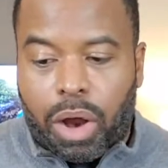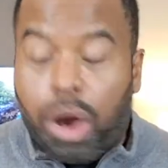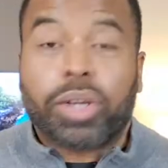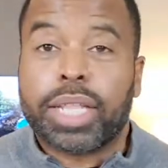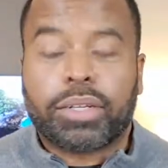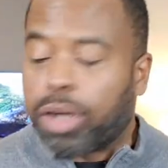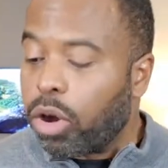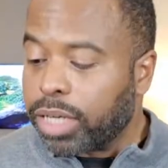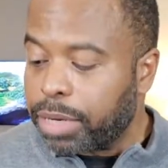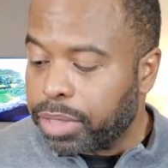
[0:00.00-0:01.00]
All, th-
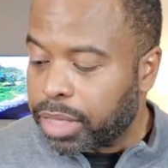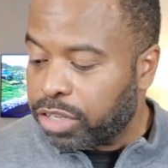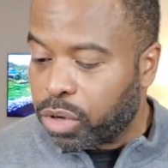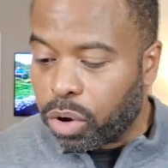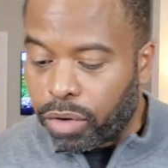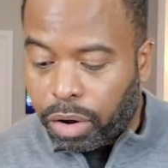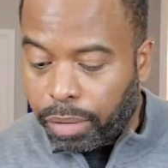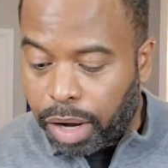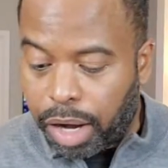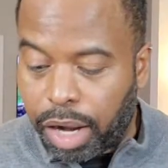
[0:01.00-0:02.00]
all types of things go
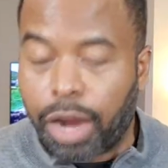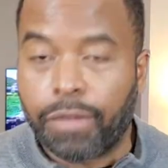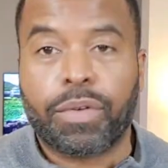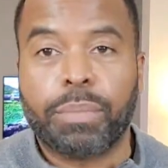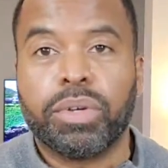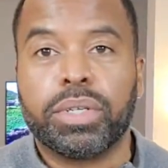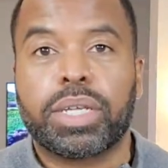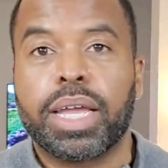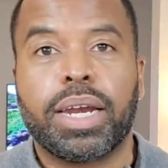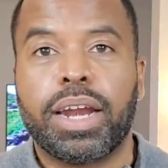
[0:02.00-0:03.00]
wrong um, from your
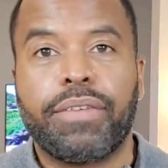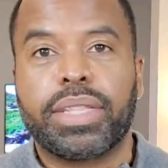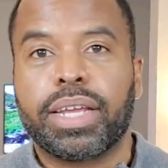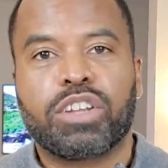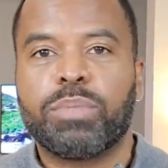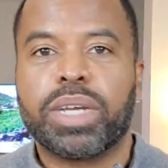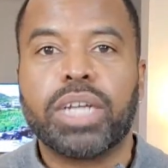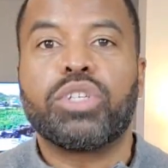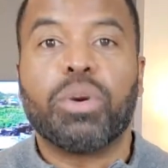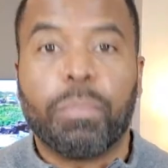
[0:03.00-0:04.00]
skin and everything else
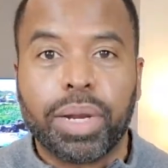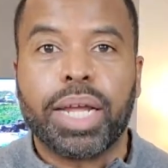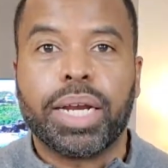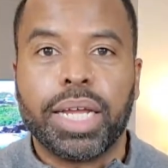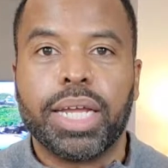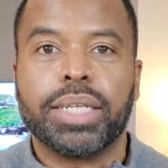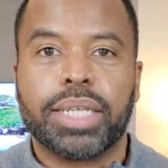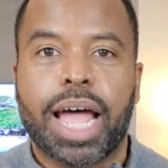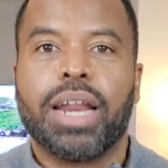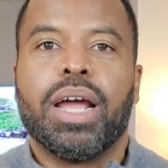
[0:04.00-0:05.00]
because your blood is
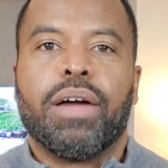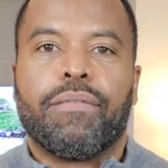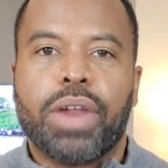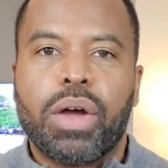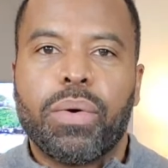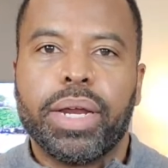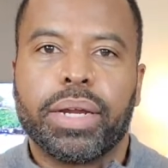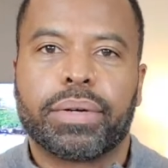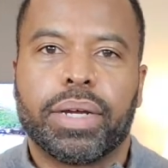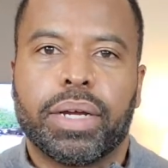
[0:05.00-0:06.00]
not flowing.
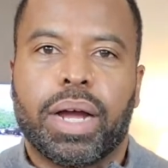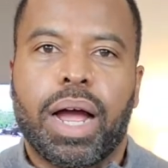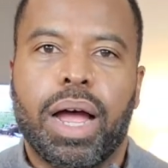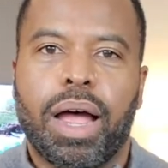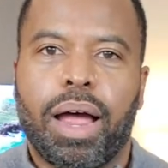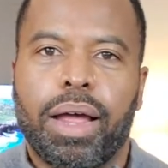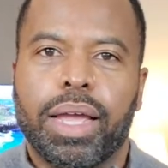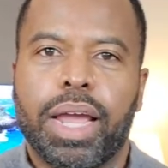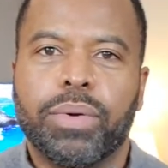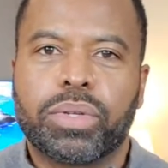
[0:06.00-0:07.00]
Uh,
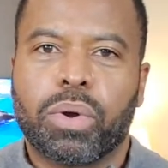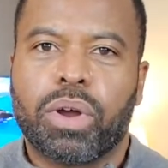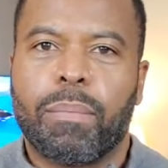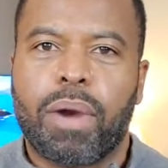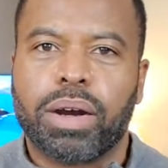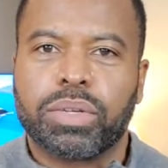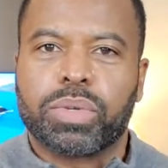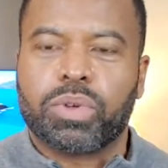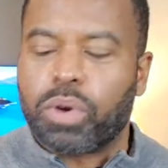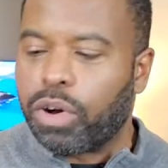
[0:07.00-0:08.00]
hey, what's going on, Marcus?
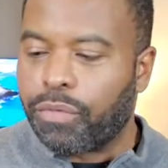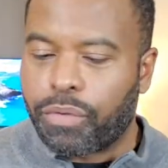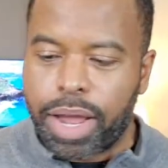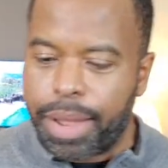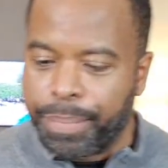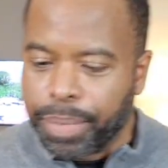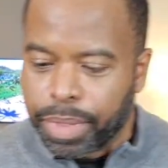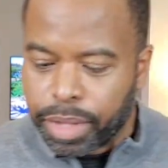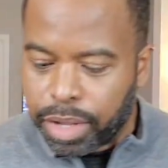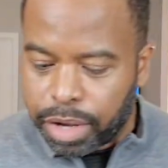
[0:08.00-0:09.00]
What's going on, Fred?
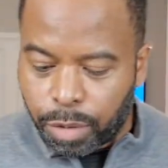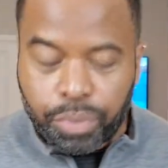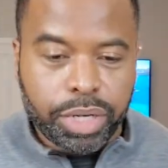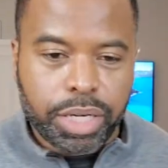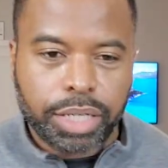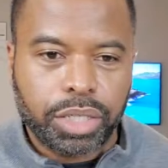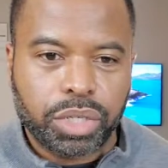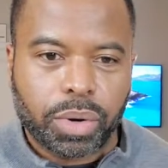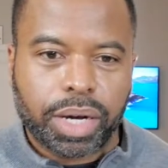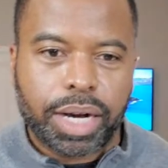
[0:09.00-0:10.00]
Appreciate you
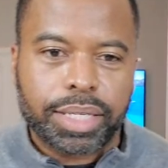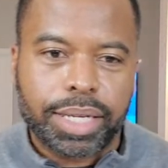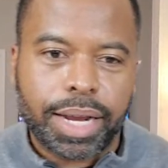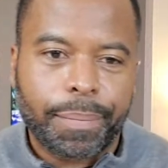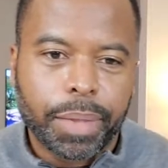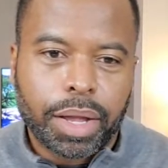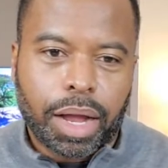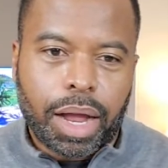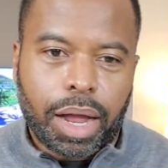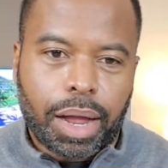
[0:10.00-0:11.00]
joining us here.
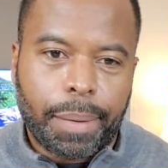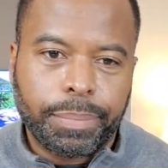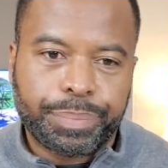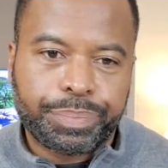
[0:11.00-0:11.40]
Uh,